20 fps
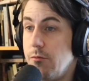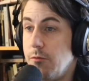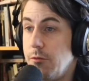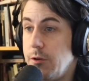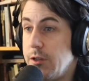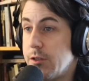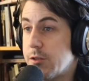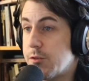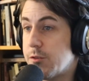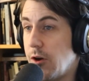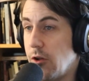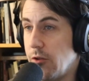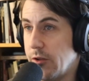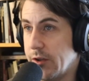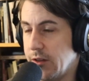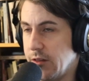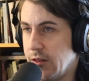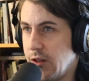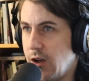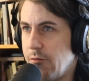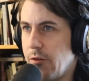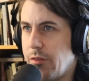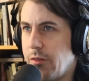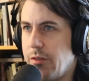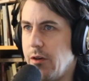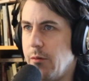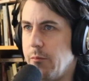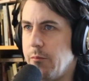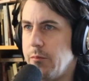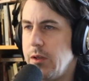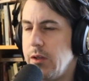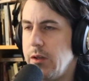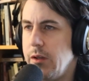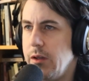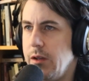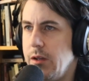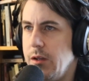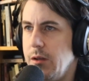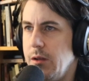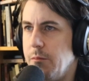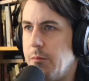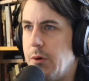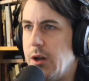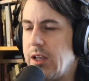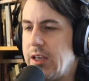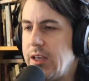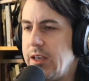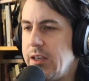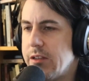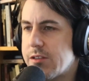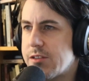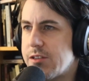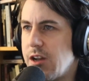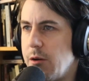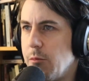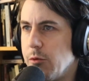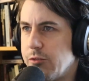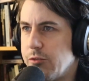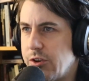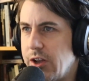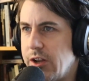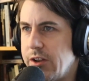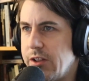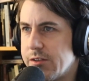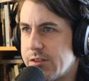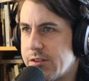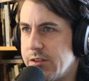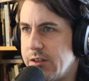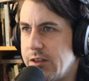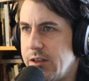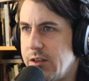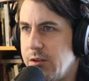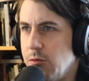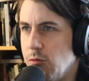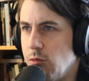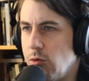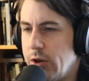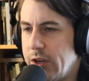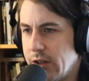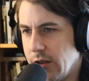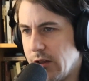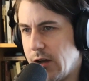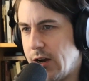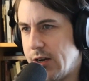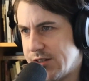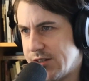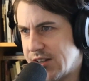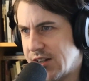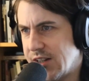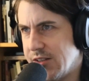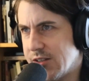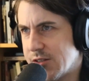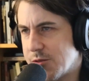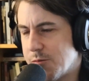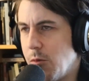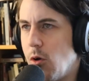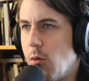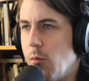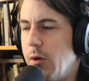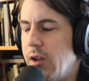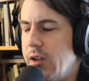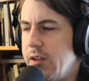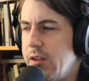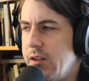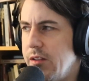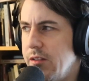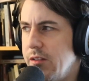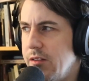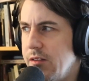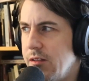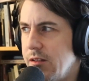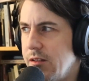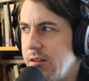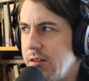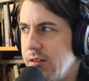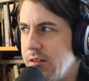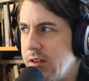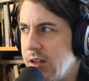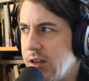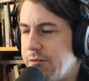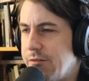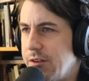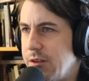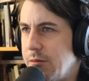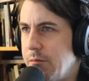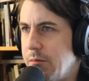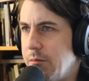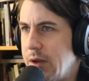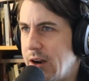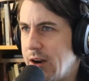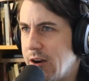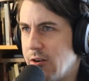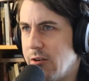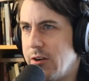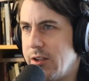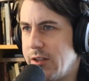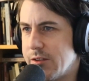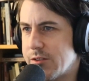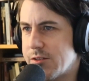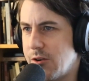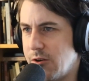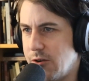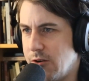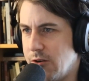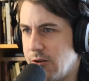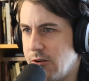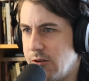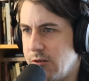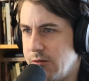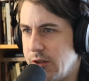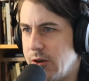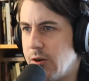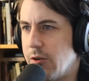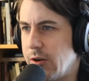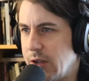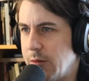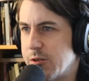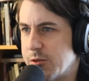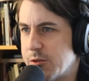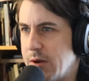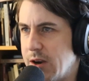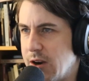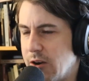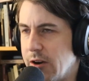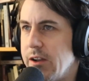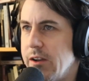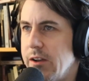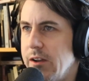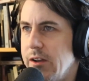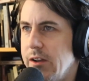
is falling in love with him, but he is simultaneously realizing in this moment that if he marries her, and her name is Mary,